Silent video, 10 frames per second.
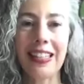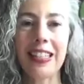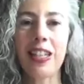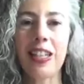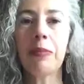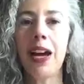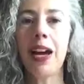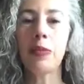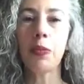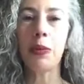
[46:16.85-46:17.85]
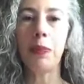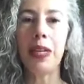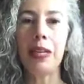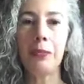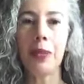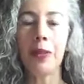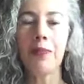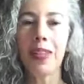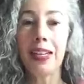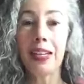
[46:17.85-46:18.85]
And sometimes when people,
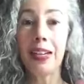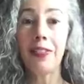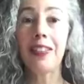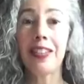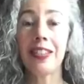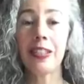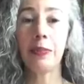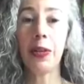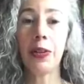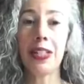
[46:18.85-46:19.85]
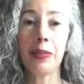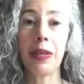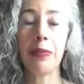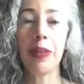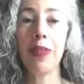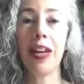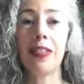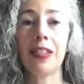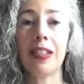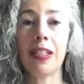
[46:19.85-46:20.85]
and I've had this experience, maybe you've had
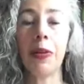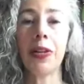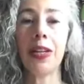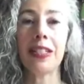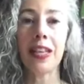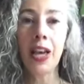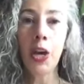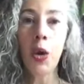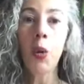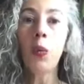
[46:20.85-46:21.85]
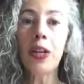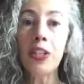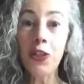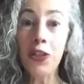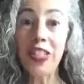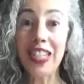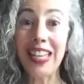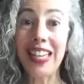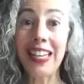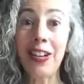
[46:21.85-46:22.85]
this experience, when you're
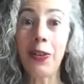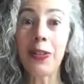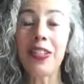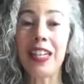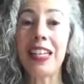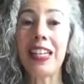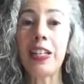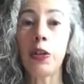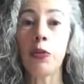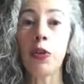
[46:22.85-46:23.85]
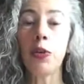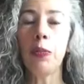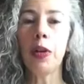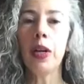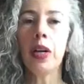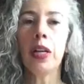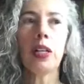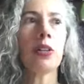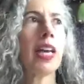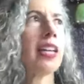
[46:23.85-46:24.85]
singing or singing in a group,
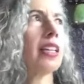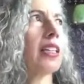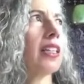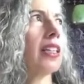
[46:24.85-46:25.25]
you're like,